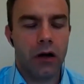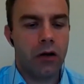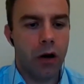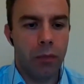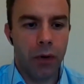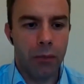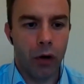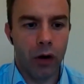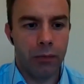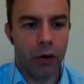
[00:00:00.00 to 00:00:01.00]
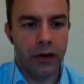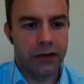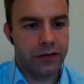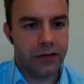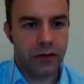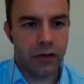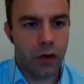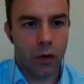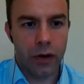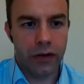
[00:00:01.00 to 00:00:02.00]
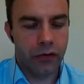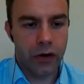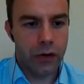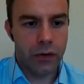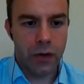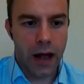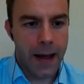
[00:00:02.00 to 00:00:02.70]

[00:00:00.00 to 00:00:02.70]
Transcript: a couple of bullet points going through